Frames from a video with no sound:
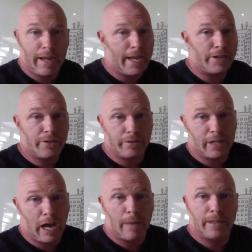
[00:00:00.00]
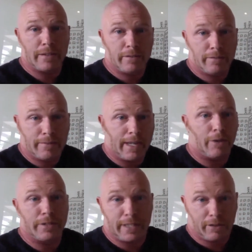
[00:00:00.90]
Angels, commons, they
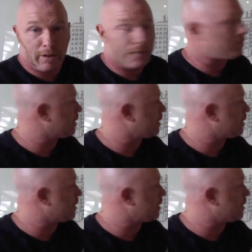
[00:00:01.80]
always get crushed,